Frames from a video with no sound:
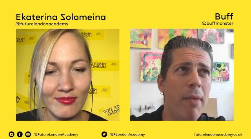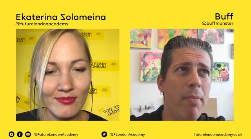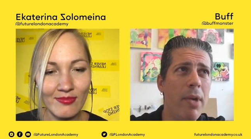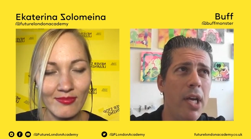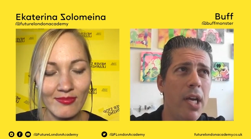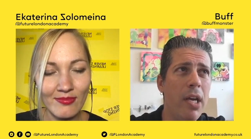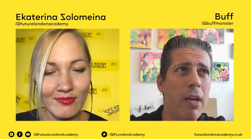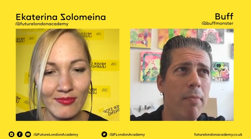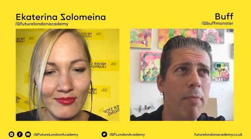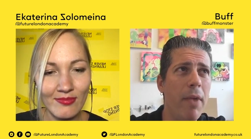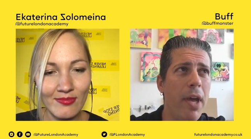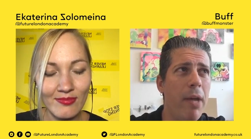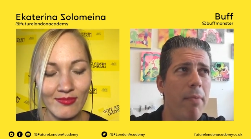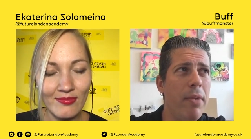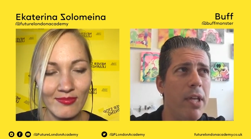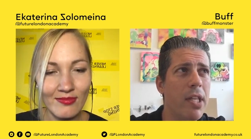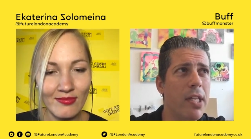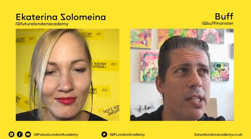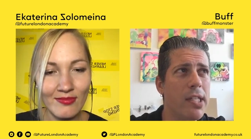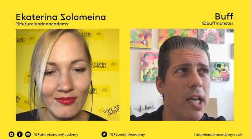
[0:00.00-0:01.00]

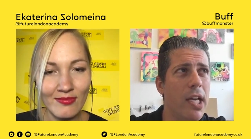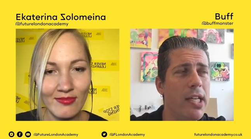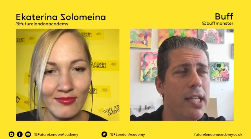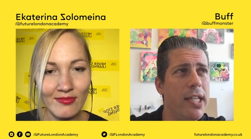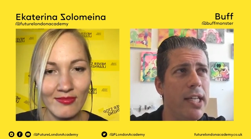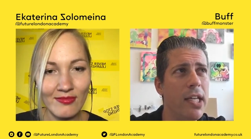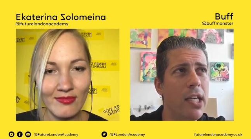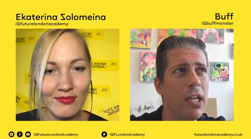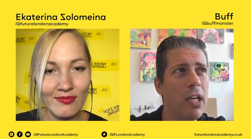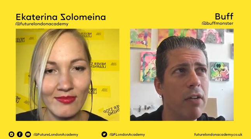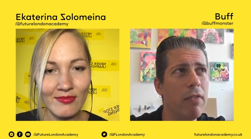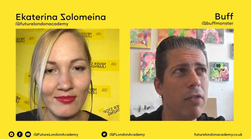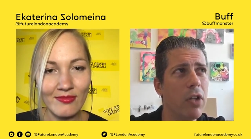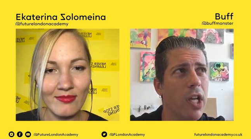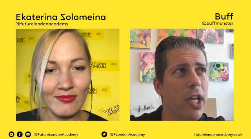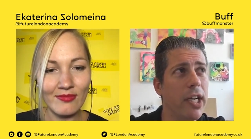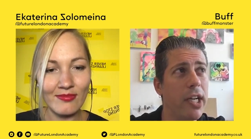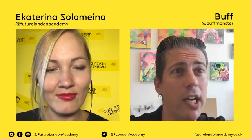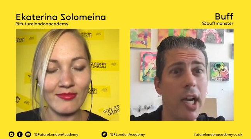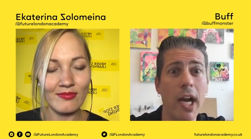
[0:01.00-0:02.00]
Speaker 1: maybe maybe this
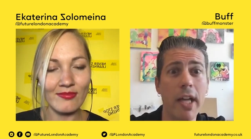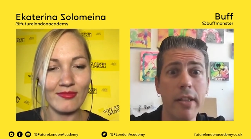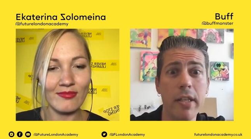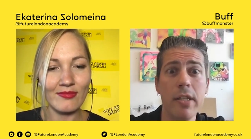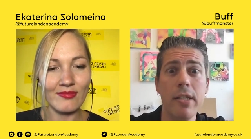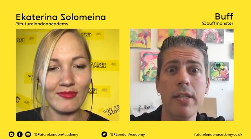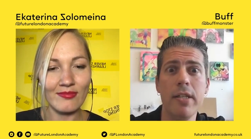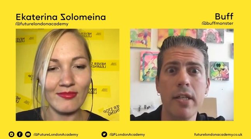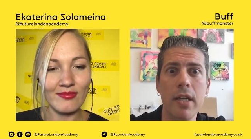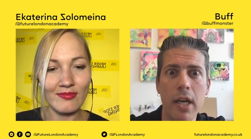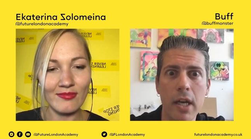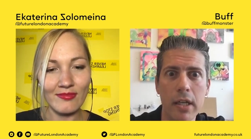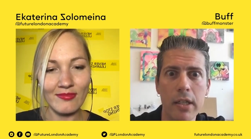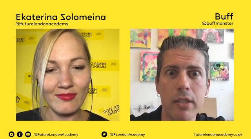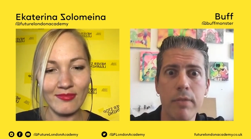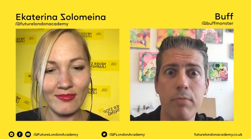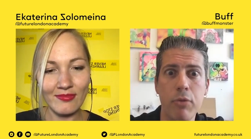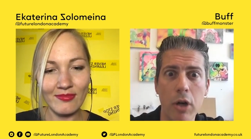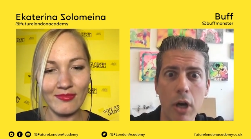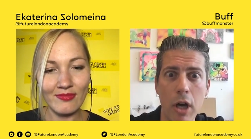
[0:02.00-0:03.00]
idea of like how this
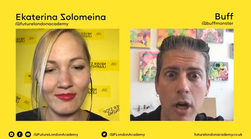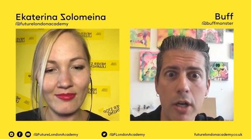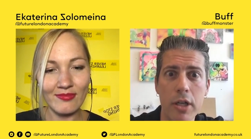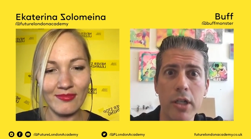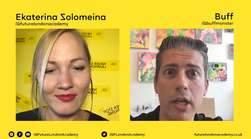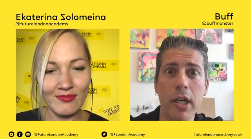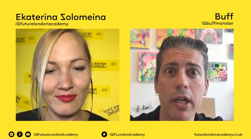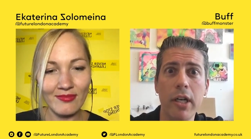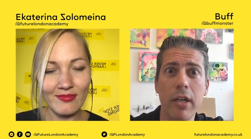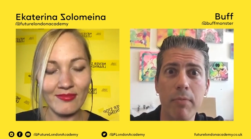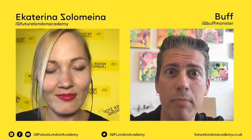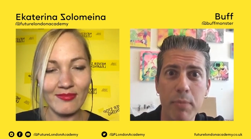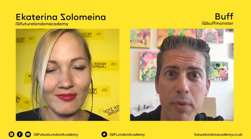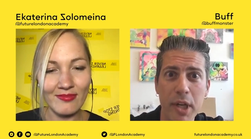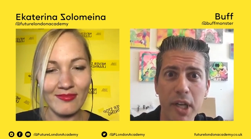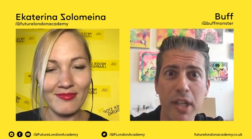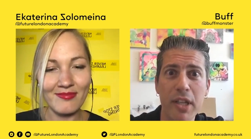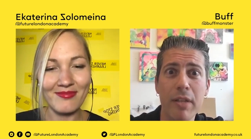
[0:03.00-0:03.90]
next project